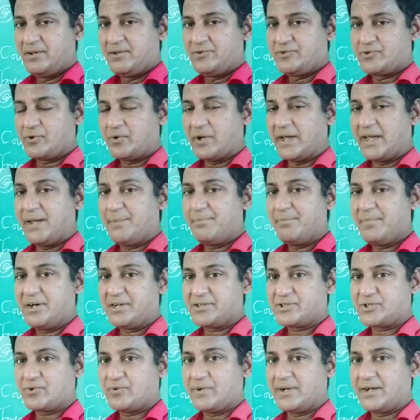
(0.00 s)
So mr
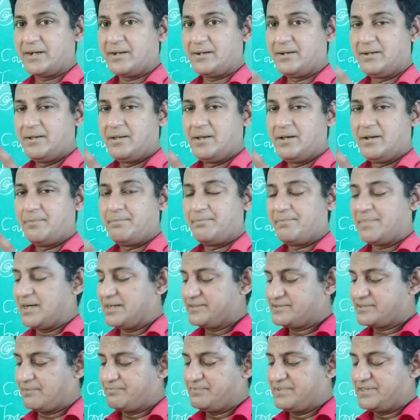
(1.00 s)
squared,
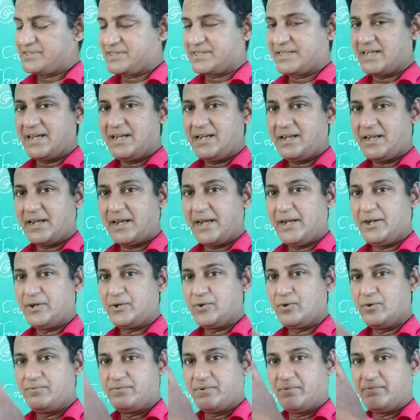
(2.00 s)
mass of this scale
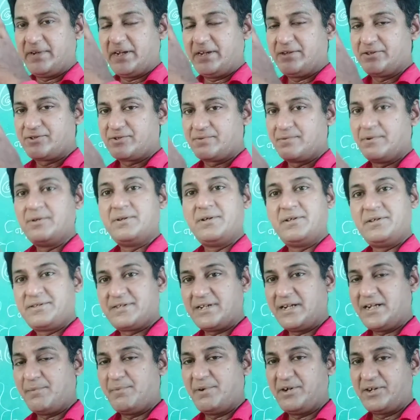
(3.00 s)
into 15
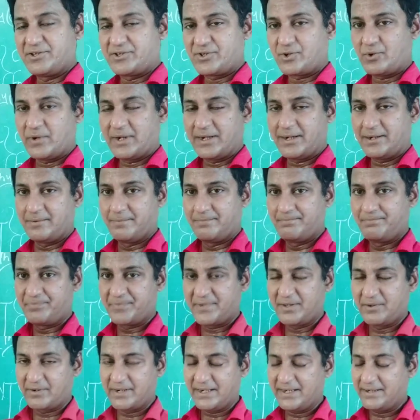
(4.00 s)
centimeter square,
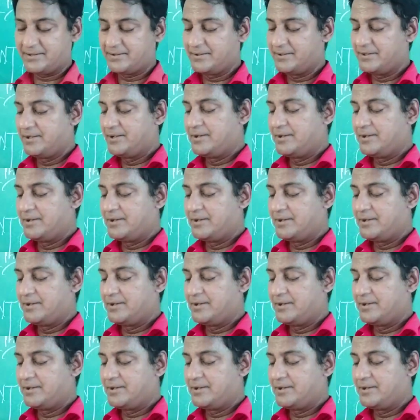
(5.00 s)
right?